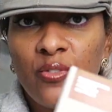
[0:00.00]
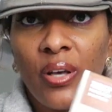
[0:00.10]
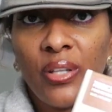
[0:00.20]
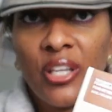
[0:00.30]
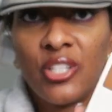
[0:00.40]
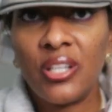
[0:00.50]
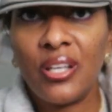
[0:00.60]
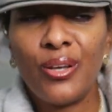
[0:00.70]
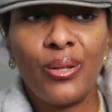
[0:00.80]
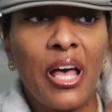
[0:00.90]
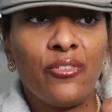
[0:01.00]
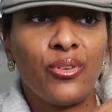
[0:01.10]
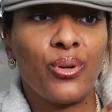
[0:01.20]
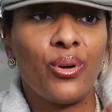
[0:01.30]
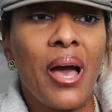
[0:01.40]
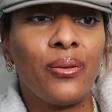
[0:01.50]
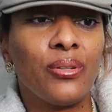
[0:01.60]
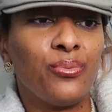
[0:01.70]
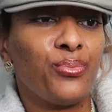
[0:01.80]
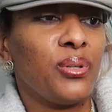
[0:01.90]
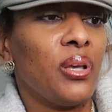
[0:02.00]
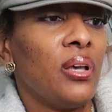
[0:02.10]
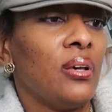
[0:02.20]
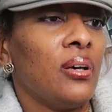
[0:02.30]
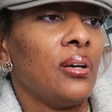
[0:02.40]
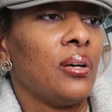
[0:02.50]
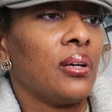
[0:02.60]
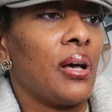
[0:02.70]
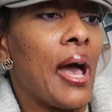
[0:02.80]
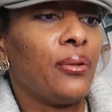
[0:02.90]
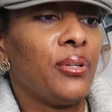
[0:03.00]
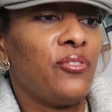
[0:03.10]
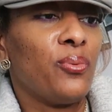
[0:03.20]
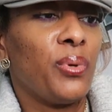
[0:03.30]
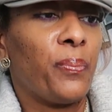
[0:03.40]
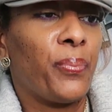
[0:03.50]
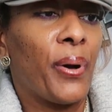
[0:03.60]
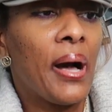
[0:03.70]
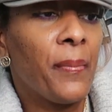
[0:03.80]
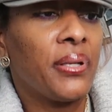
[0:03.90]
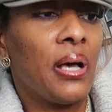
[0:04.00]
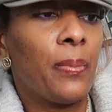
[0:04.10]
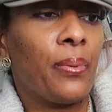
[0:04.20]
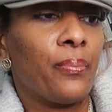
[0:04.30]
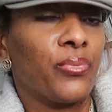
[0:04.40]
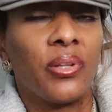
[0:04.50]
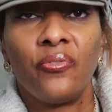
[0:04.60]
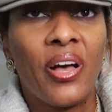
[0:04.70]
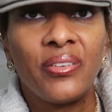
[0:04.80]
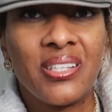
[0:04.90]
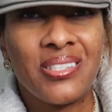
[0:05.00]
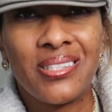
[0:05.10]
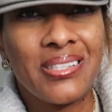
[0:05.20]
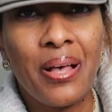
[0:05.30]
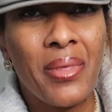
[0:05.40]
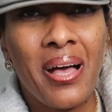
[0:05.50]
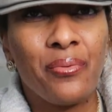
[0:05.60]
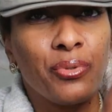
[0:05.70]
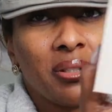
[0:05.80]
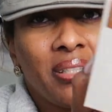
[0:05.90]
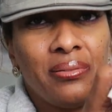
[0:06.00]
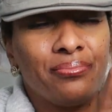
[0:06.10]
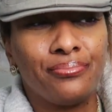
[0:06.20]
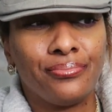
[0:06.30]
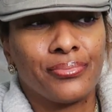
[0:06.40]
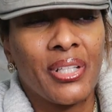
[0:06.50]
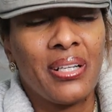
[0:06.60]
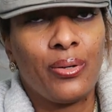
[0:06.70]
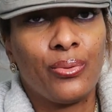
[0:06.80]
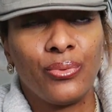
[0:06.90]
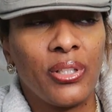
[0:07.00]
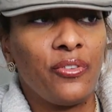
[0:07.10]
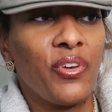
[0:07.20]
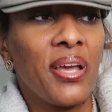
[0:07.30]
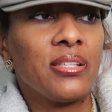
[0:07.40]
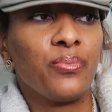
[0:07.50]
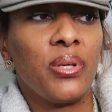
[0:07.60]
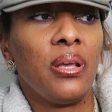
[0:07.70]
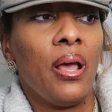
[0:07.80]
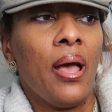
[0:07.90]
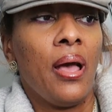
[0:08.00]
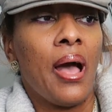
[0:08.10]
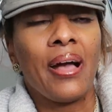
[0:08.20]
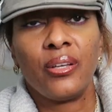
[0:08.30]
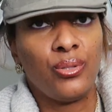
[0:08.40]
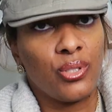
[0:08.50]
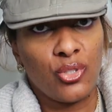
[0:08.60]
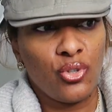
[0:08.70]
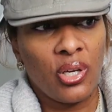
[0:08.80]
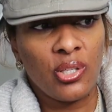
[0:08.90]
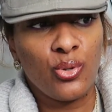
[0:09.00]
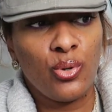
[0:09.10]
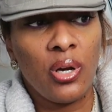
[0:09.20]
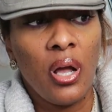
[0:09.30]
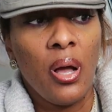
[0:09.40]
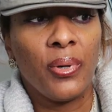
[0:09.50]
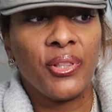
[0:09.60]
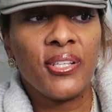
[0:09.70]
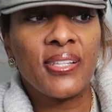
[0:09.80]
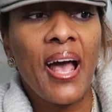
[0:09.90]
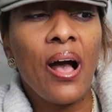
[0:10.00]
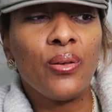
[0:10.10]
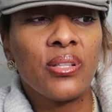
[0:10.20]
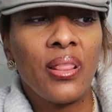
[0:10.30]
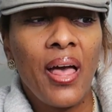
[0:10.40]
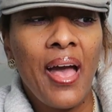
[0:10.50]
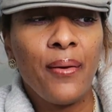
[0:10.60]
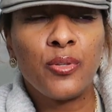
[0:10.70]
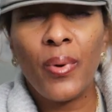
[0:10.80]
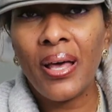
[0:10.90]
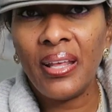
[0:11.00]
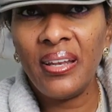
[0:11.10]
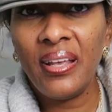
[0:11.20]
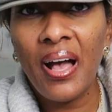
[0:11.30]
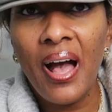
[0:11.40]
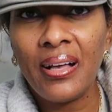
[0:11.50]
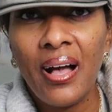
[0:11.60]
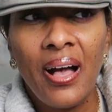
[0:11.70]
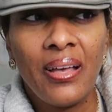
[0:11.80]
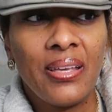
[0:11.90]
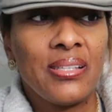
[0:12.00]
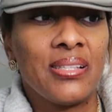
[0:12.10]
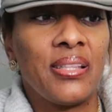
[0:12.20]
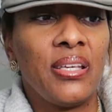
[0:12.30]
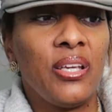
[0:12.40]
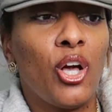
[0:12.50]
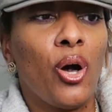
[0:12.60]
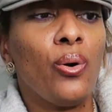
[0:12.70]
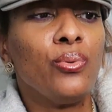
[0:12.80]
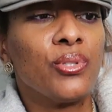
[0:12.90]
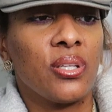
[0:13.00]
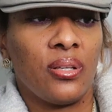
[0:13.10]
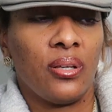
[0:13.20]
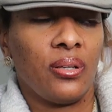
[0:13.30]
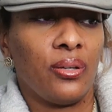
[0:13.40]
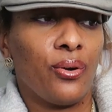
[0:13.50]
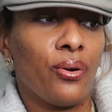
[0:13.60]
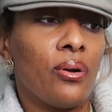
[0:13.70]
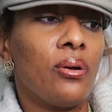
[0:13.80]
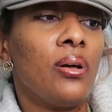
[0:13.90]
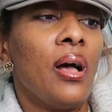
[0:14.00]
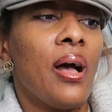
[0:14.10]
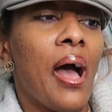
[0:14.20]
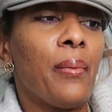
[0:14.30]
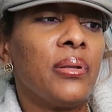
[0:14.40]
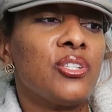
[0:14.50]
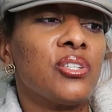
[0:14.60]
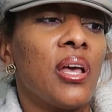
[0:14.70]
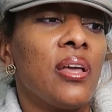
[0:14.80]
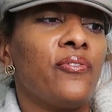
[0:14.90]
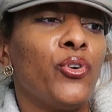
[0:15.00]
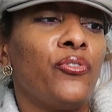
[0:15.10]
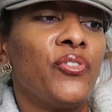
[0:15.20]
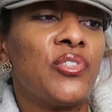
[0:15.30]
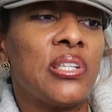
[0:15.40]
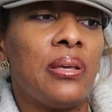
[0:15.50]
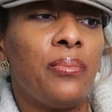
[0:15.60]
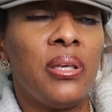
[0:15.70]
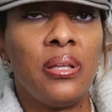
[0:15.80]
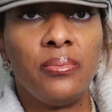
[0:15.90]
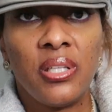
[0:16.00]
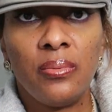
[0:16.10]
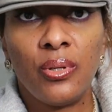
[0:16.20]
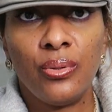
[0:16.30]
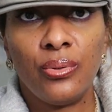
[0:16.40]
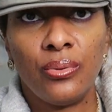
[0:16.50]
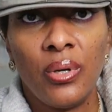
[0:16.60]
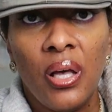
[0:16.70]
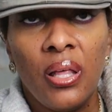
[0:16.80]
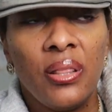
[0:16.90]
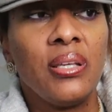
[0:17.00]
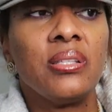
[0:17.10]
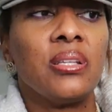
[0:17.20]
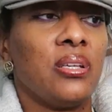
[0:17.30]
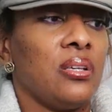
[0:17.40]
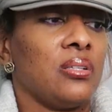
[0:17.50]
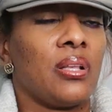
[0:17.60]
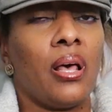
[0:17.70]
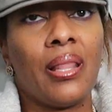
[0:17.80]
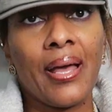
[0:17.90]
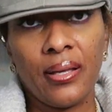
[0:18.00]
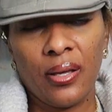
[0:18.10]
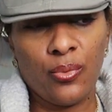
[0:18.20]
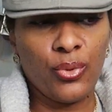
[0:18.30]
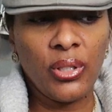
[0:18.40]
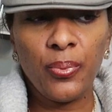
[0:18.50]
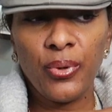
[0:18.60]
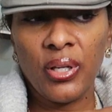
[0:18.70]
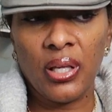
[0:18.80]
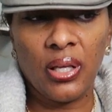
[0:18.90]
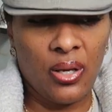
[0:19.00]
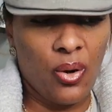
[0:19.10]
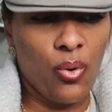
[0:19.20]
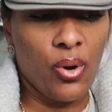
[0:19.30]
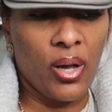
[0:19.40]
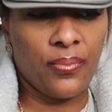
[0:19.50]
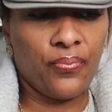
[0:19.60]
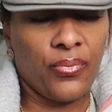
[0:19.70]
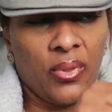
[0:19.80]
this foundation in your life, girl. I don't even be, I don't even be pumping up from foundations because I'm not really it don't really phase me i can use a drugstore but this haus labs by lady gaga is the goat girl i'm in the shade 415 medium deep cool this is like really pretty on